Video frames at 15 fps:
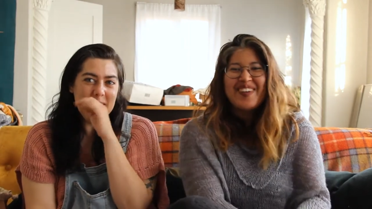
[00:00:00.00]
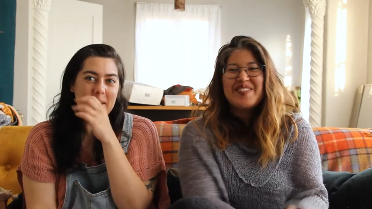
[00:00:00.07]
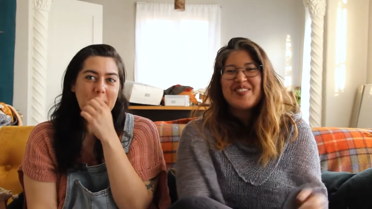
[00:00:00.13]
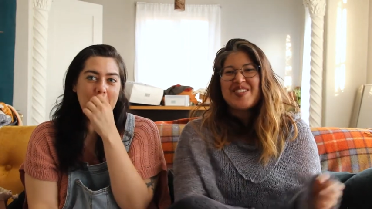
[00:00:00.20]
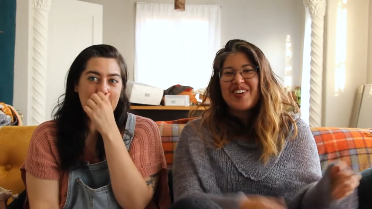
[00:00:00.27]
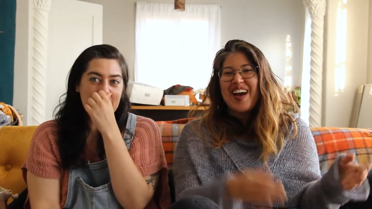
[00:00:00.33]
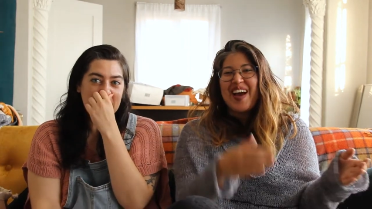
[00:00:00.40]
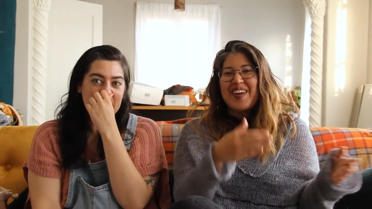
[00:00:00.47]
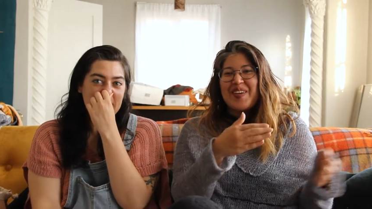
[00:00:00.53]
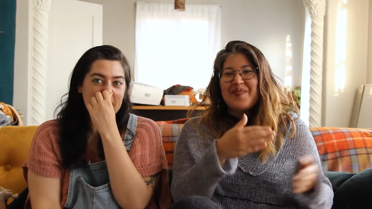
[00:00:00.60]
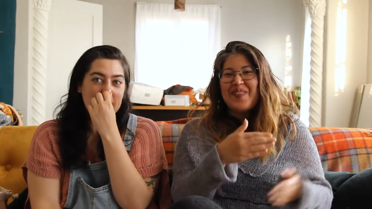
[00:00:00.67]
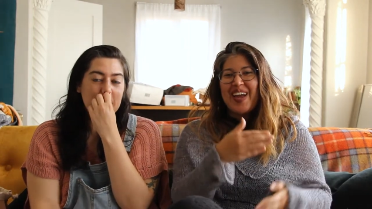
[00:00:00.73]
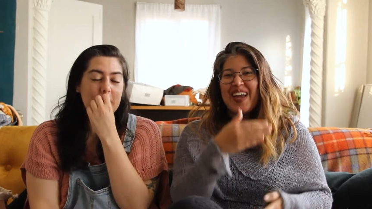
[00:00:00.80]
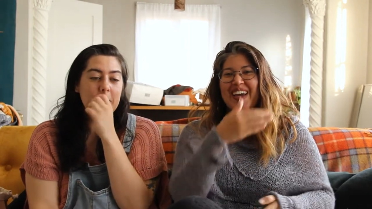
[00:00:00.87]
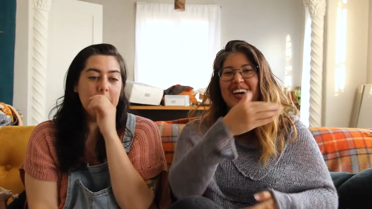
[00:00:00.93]
Speaker 1: I'm trying to
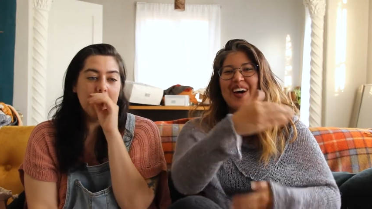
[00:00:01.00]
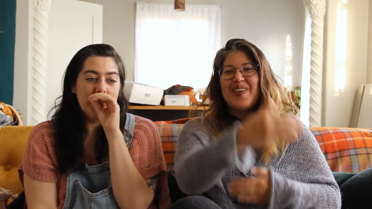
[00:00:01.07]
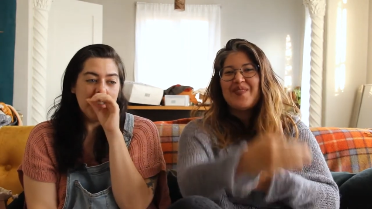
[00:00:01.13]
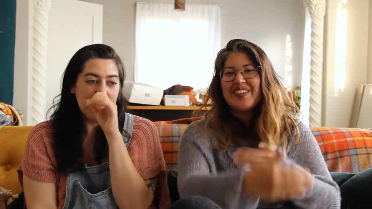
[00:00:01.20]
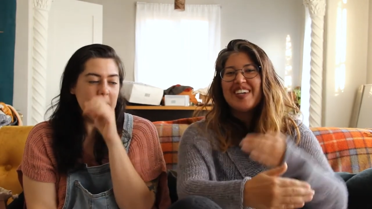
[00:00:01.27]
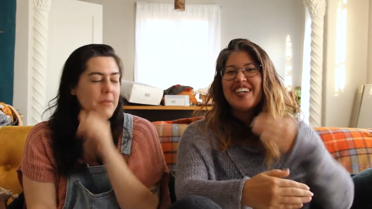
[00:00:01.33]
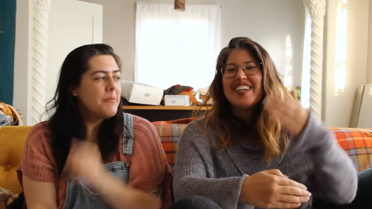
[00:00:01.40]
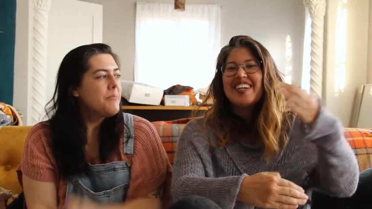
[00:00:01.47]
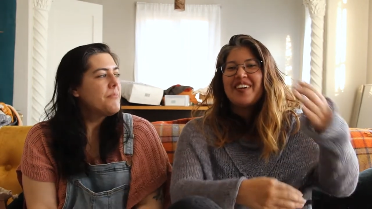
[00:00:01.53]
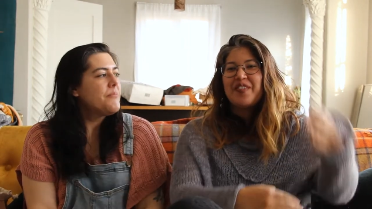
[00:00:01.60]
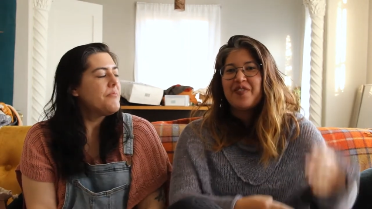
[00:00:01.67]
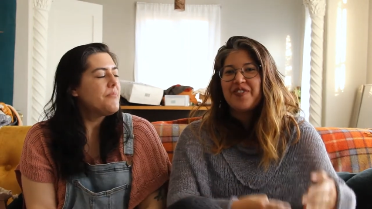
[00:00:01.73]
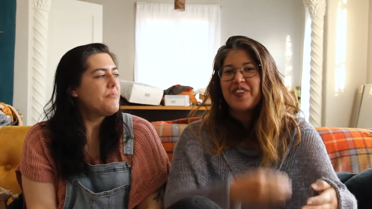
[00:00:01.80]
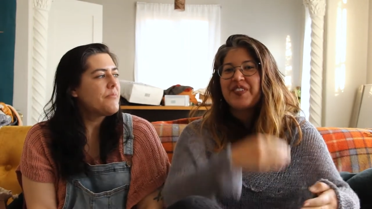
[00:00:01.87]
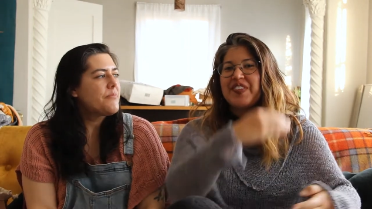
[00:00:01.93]
make up
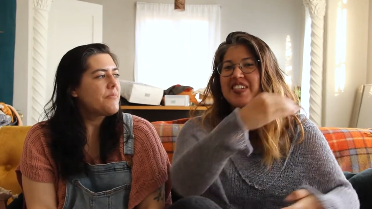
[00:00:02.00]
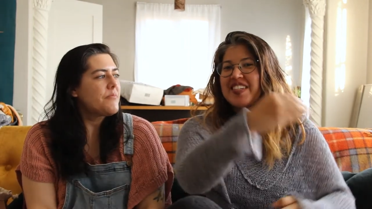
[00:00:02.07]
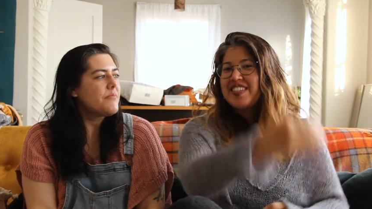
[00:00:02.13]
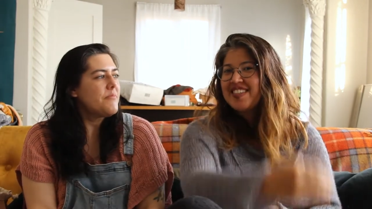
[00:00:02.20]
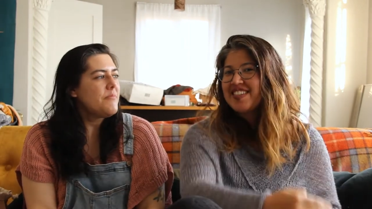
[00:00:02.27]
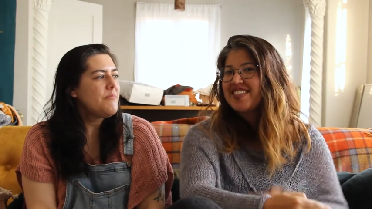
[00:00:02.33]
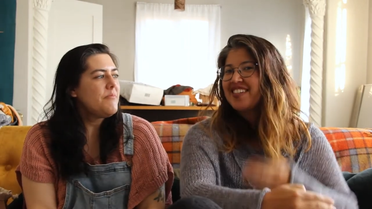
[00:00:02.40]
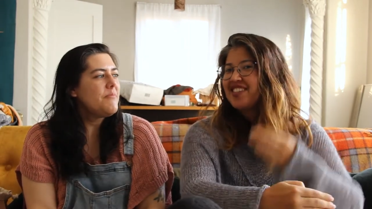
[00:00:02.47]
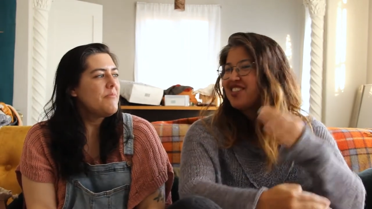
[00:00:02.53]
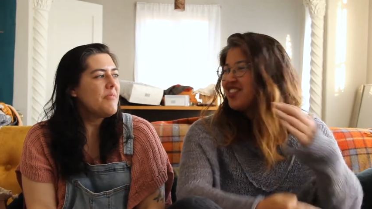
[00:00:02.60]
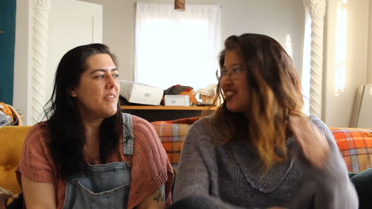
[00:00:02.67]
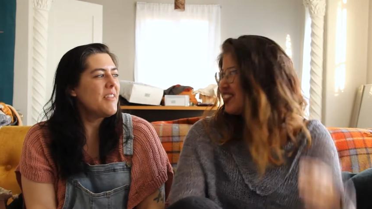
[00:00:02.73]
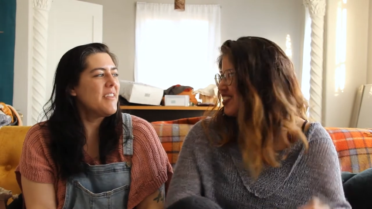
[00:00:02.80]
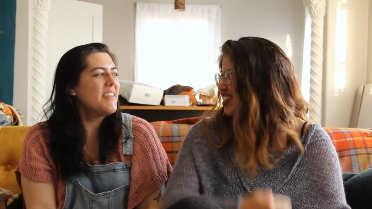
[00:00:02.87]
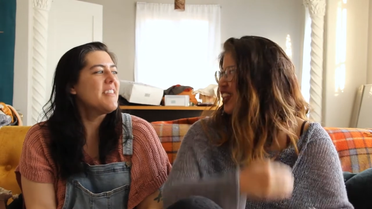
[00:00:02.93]
15
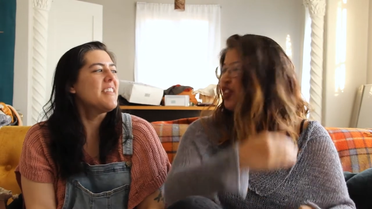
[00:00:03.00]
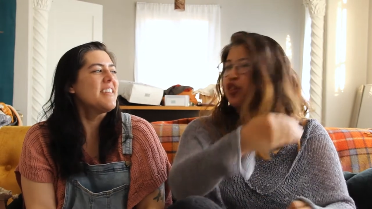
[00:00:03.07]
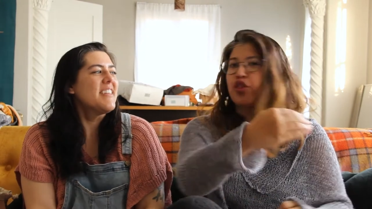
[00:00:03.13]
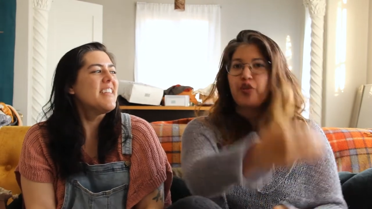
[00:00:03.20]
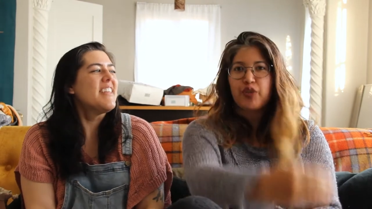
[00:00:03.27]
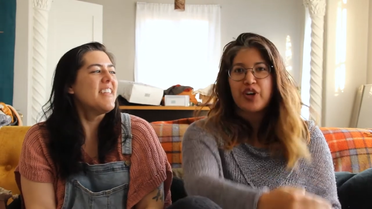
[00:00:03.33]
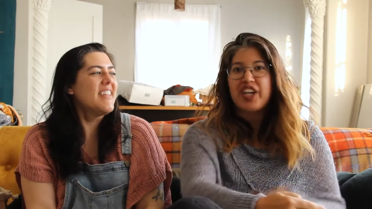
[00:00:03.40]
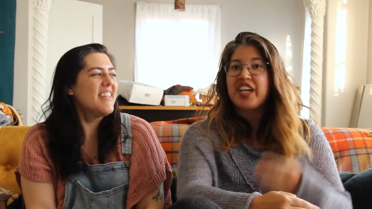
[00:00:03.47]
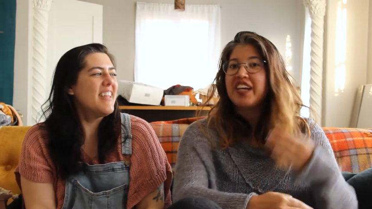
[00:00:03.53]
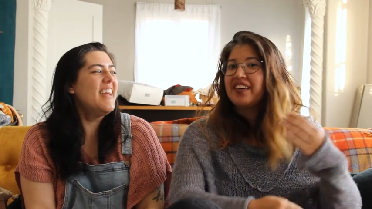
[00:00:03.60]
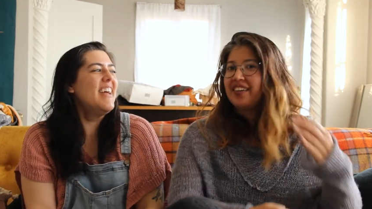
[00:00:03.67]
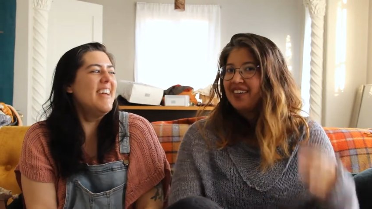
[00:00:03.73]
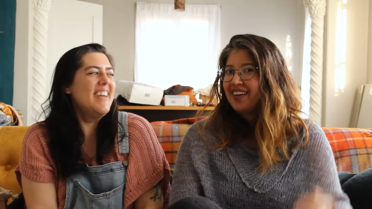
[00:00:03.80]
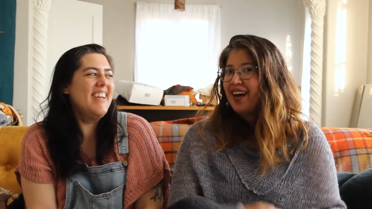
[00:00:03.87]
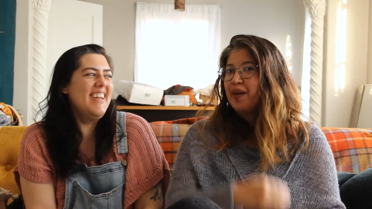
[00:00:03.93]
stitches mm. in three.
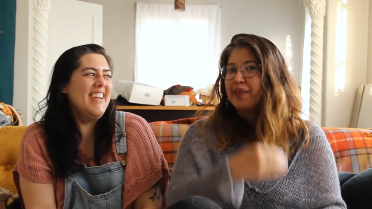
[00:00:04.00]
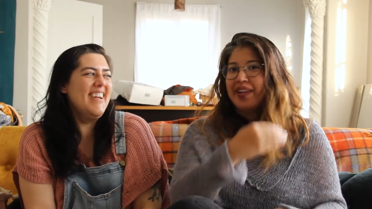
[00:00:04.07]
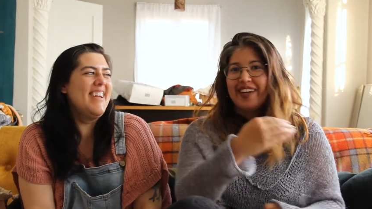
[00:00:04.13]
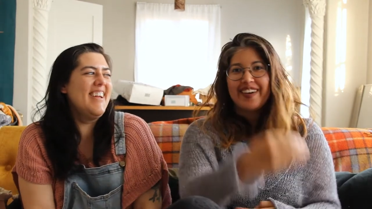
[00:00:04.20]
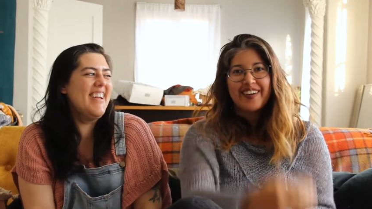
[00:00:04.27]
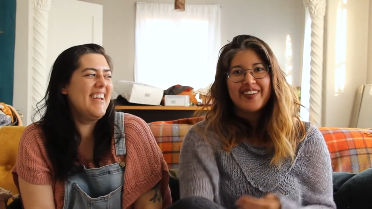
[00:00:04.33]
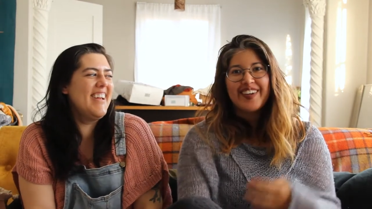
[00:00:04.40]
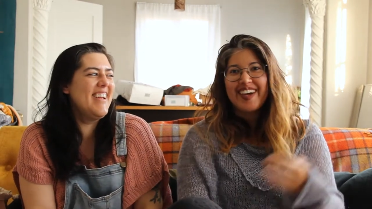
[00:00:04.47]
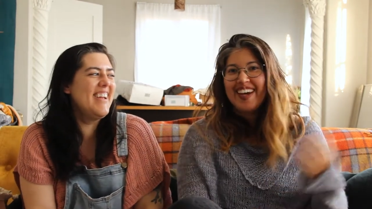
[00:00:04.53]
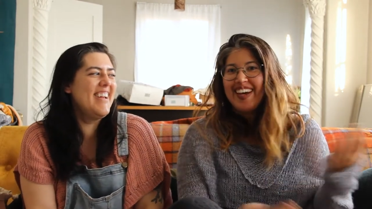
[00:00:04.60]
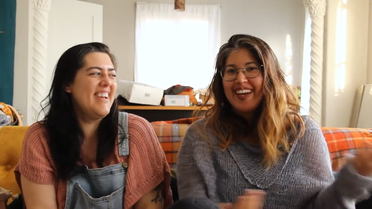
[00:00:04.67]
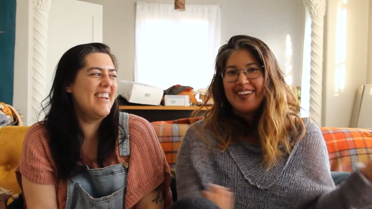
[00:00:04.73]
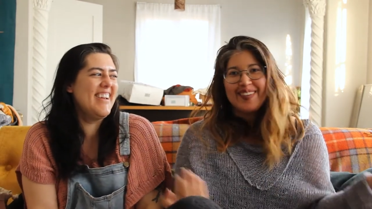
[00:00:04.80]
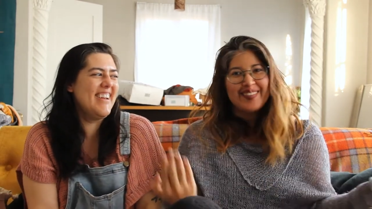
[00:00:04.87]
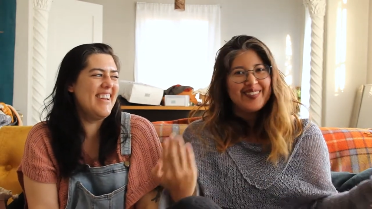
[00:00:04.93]
I'm like,
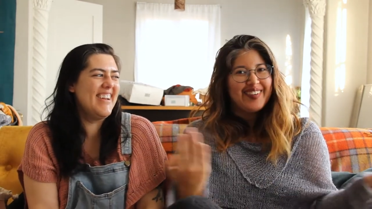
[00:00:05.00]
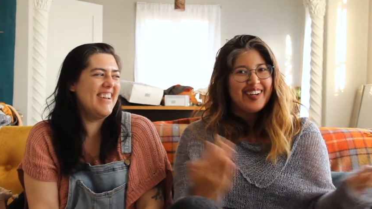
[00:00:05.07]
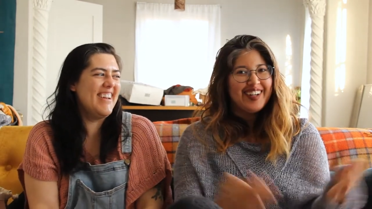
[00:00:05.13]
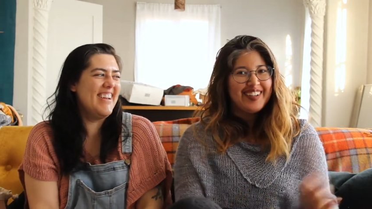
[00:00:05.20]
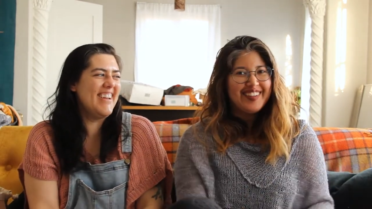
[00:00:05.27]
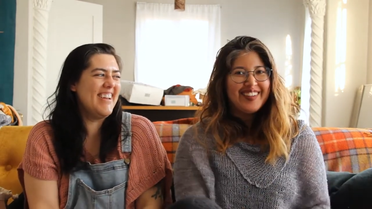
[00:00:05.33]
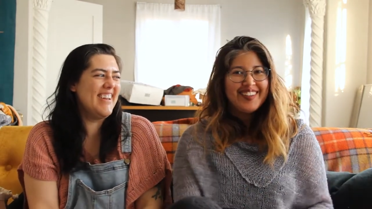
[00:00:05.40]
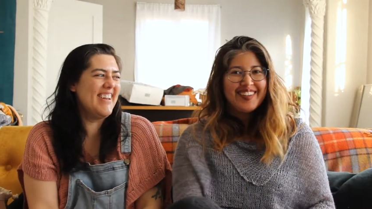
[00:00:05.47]
okay, well,